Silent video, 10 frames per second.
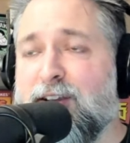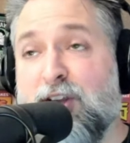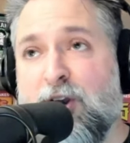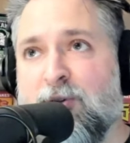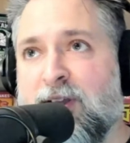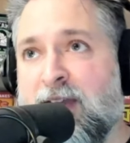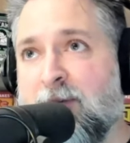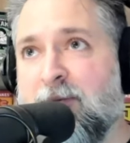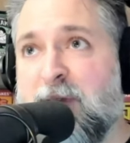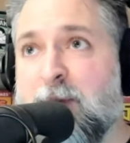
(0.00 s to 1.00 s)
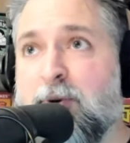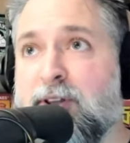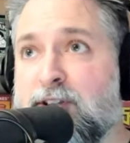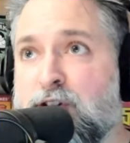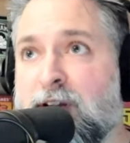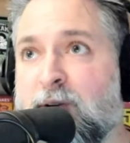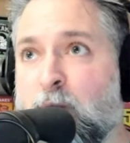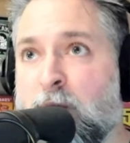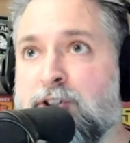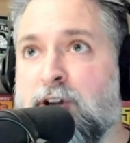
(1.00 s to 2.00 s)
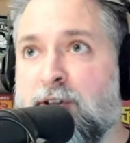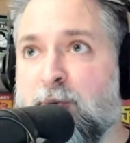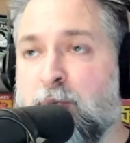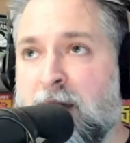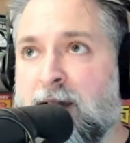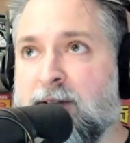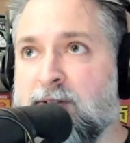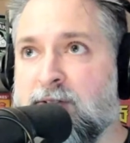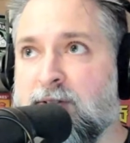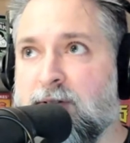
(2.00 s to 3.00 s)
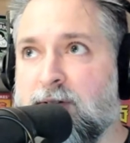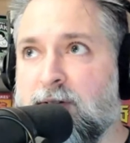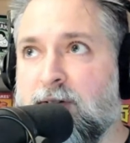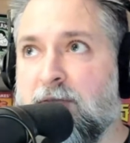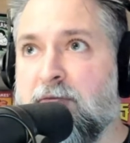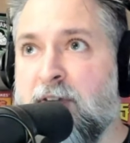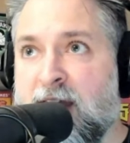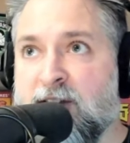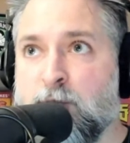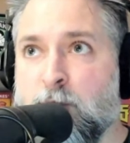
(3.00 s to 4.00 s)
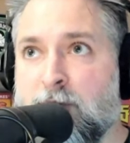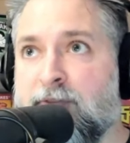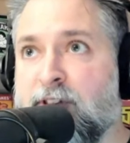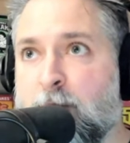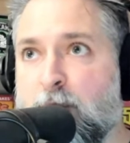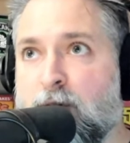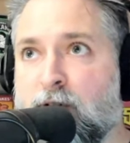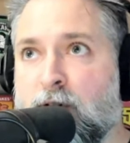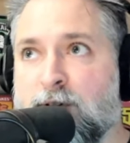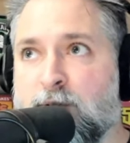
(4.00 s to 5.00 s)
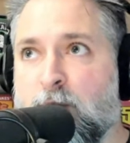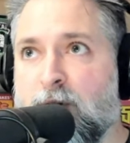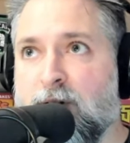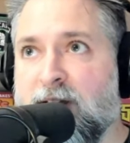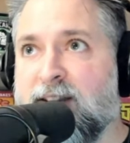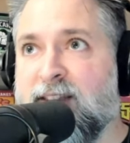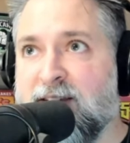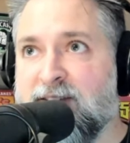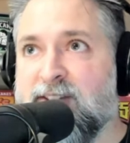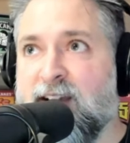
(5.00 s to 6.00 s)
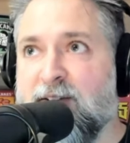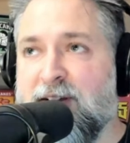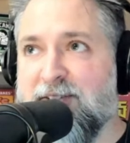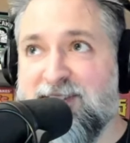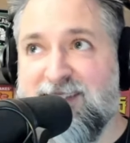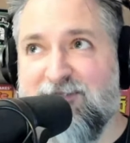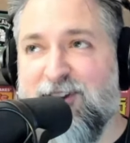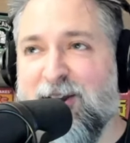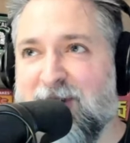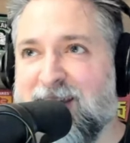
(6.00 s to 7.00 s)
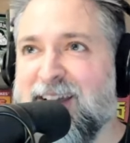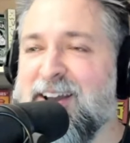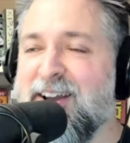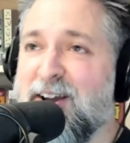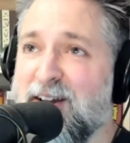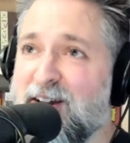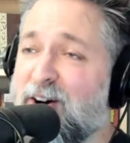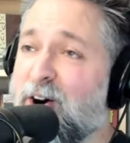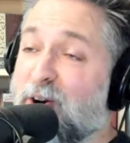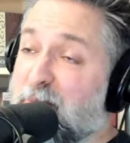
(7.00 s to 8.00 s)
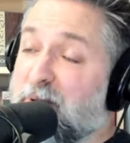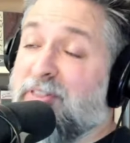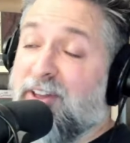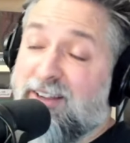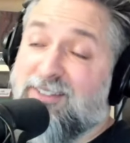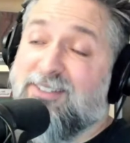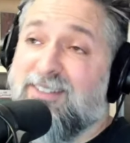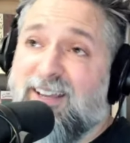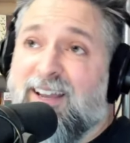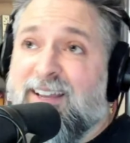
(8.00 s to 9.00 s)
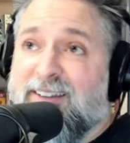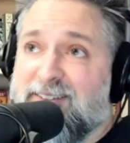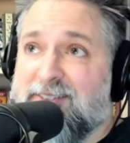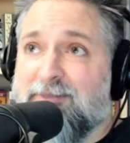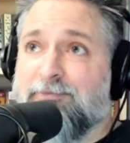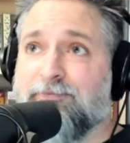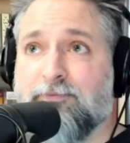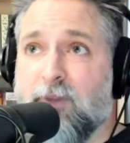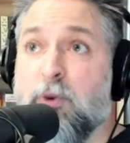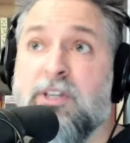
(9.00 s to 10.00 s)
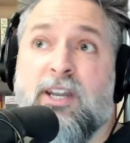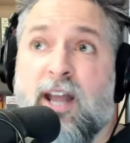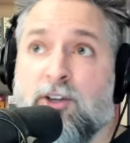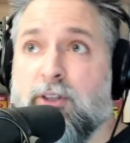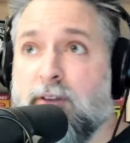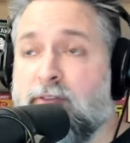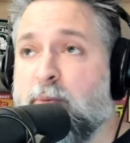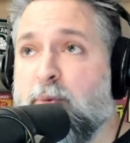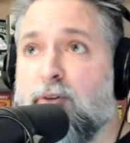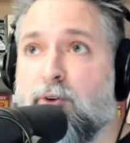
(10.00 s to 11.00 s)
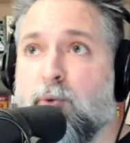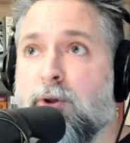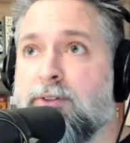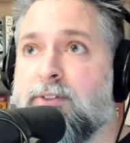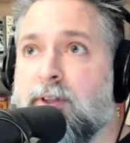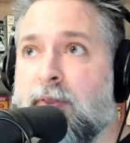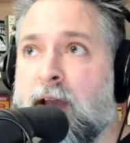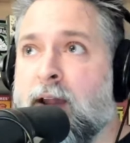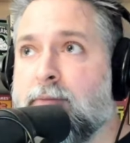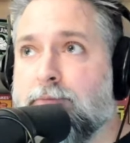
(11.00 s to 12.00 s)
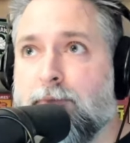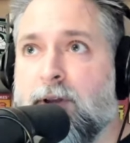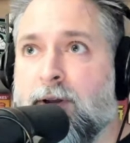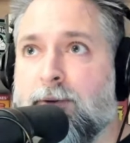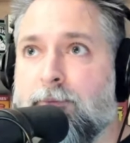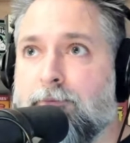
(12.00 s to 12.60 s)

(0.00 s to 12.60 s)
know, like people legit wish other bands' vans would flip over on tour. Like they say very horrible things. And we did actually flip over once, and that, I